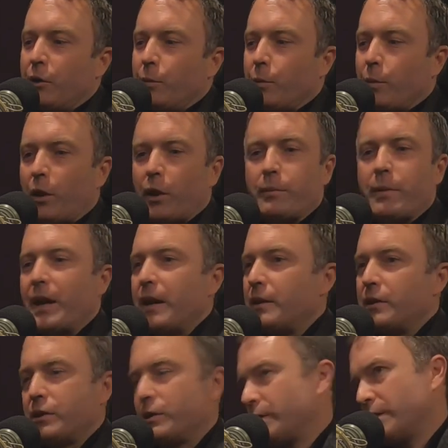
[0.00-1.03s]

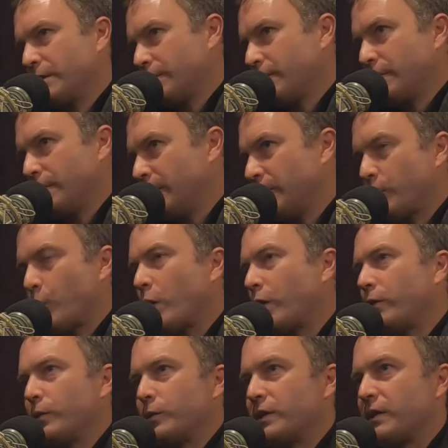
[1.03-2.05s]
broadband it's
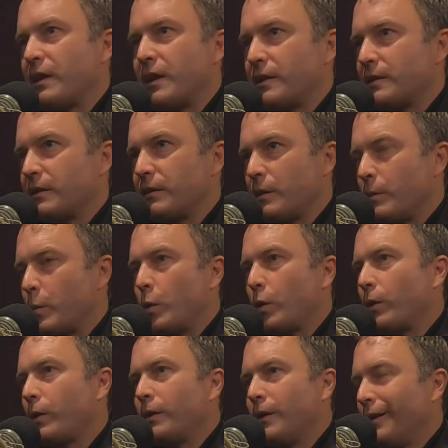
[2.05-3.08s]
one of those things that the
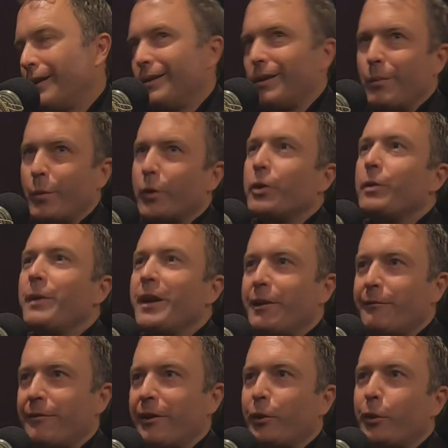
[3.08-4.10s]
more you
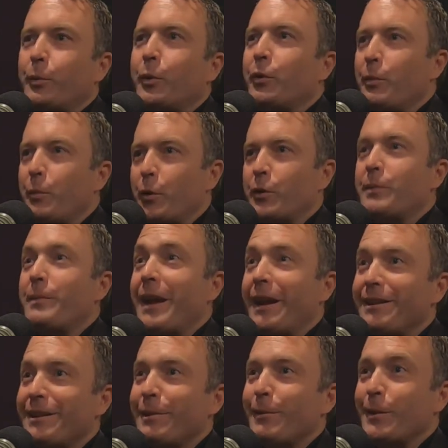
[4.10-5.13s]
make available, the more
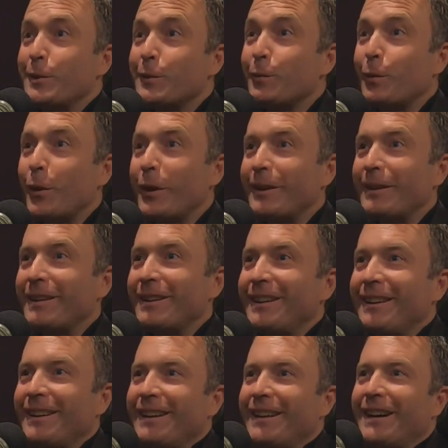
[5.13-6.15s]
demand there is for it.
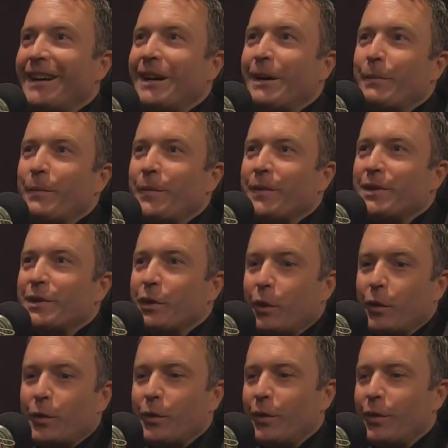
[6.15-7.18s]

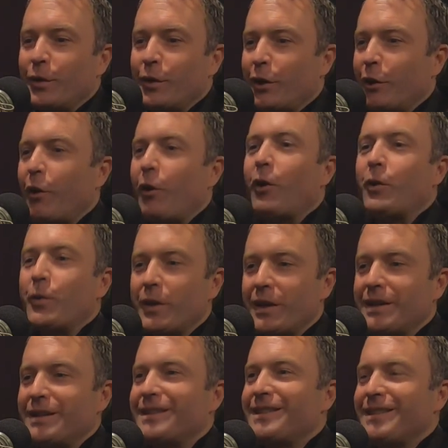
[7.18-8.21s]
So
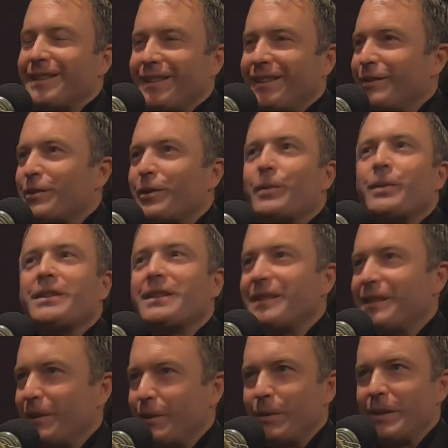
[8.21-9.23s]
there's always
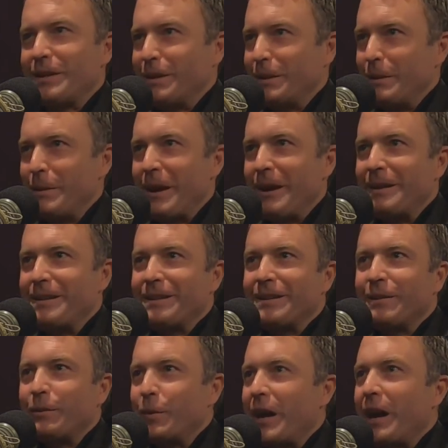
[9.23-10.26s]
this increasing demand.
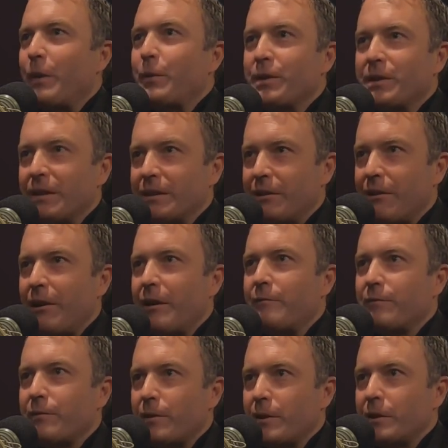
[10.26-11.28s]
So now was the
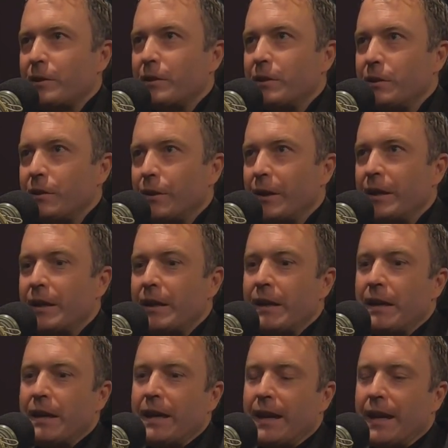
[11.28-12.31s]
time for us to do it.
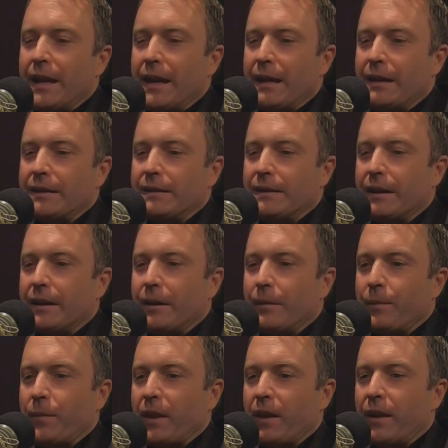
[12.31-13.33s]
And
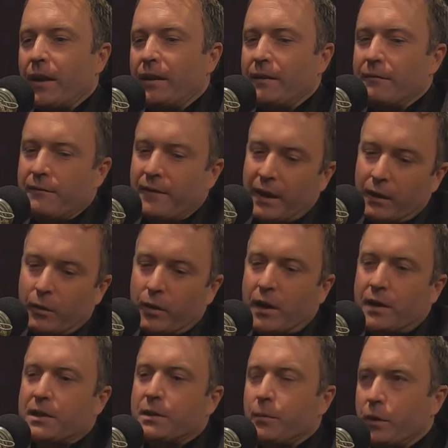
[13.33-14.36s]
then Valo
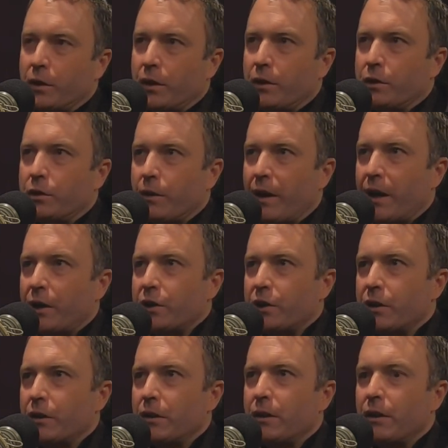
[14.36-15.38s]
got some really good
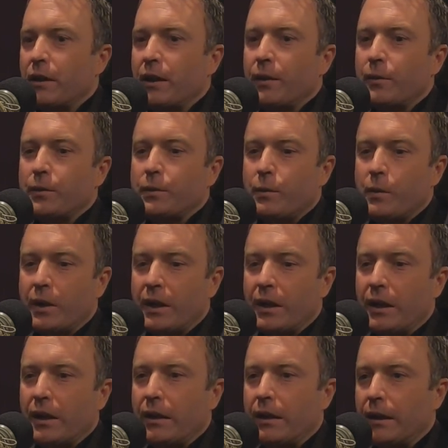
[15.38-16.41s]
traction. I was
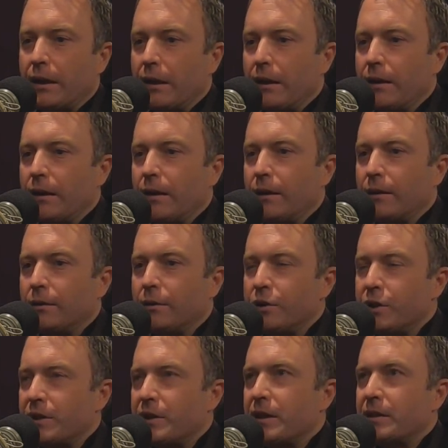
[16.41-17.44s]
working in a
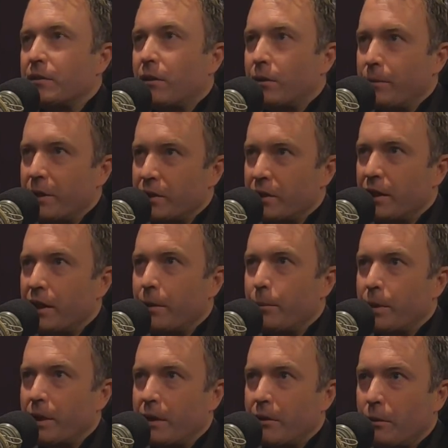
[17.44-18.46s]
logistics automation
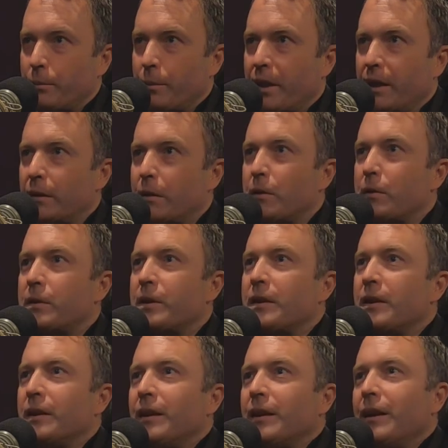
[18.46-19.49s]
company called Payload.
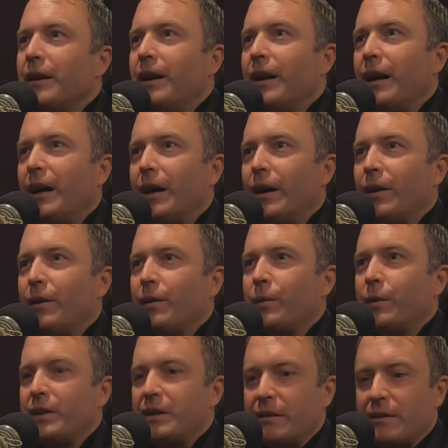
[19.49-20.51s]

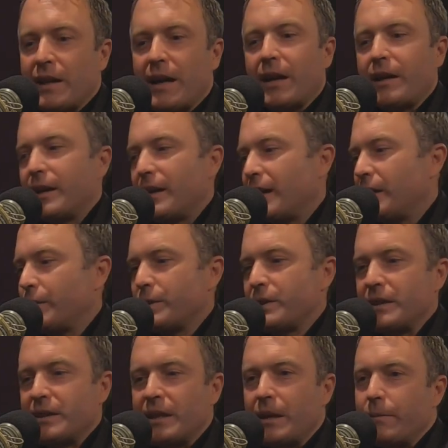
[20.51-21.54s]
We did that again. It
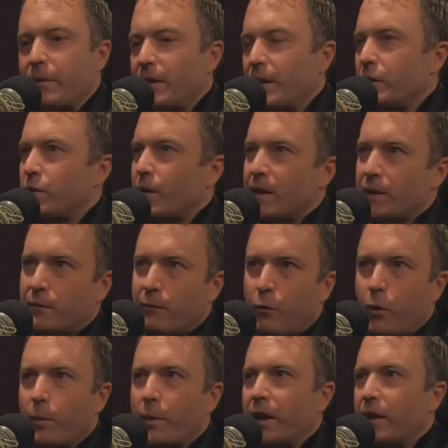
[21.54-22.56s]
was the same thing,
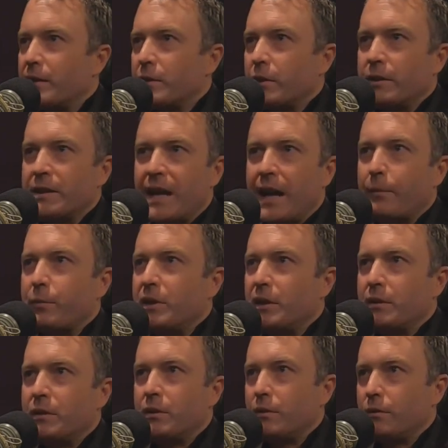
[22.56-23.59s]
transforming it to adapt
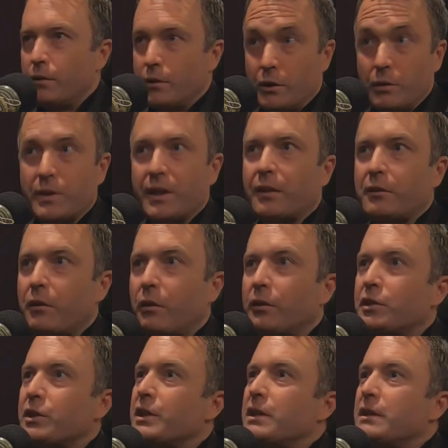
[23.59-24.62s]
it to the new
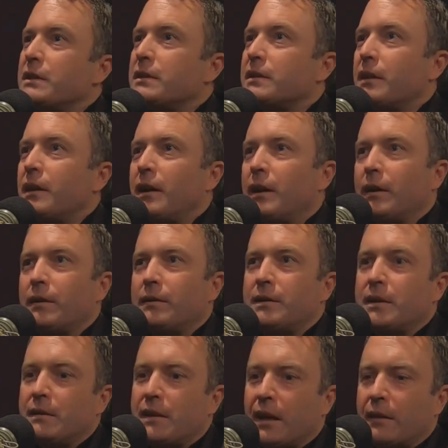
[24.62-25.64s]
technologies.
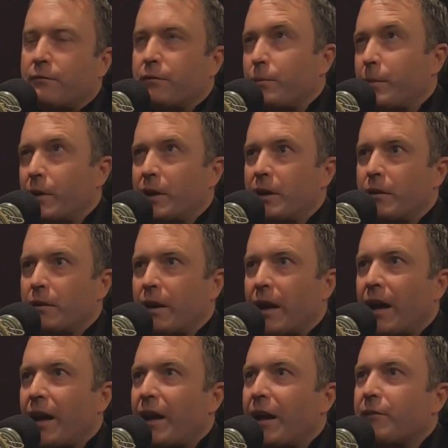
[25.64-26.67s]
Did that for about a year and
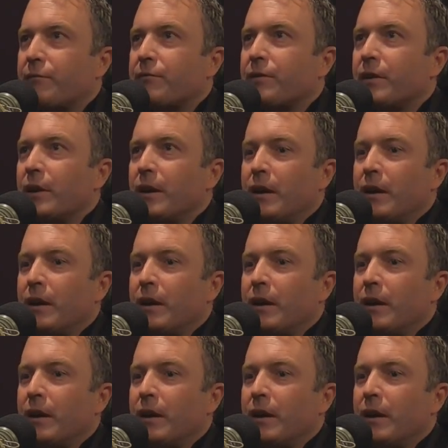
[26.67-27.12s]
a half.